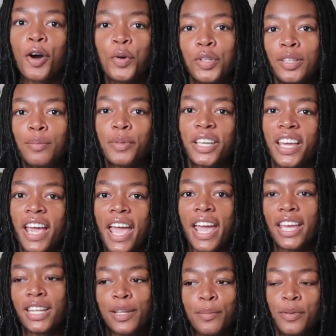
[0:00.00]
oh, it'll be
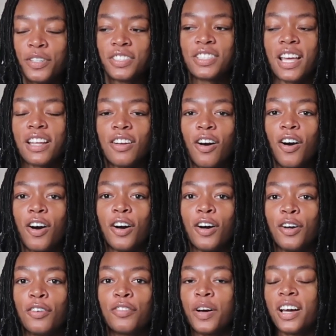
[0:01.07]
80%
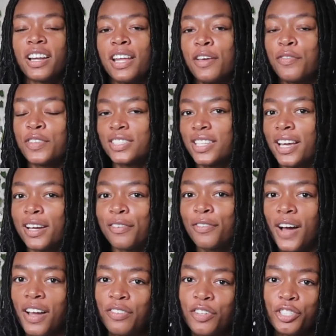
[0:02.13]
off. But if it's like a
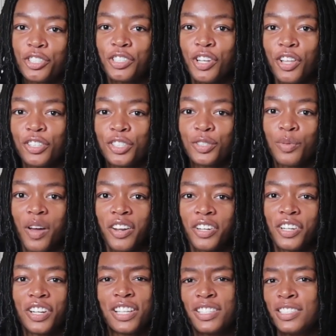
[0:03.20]
$500
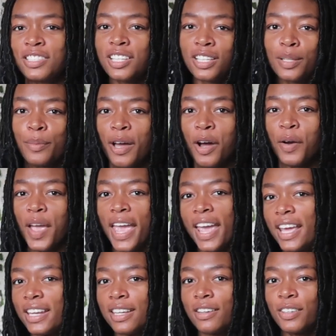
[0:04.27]
sweater, it's still about
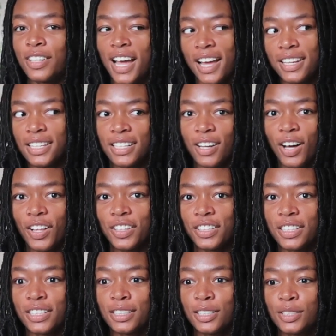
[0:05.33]
80 or
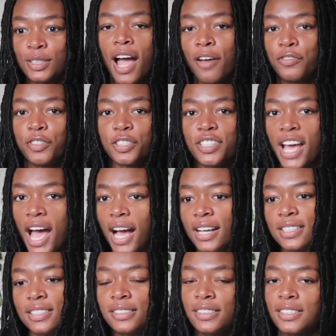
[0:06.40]
$90 after
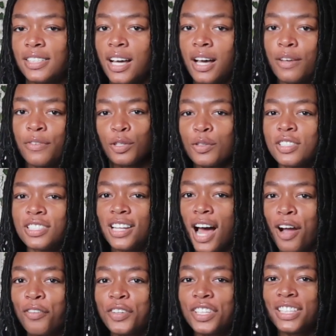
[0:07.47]
tax and stuff. So it's
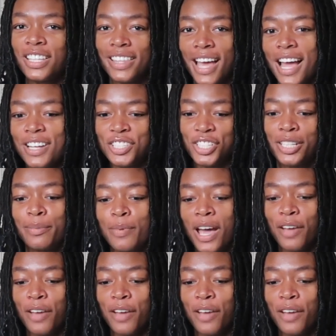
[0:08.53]
not really that cheap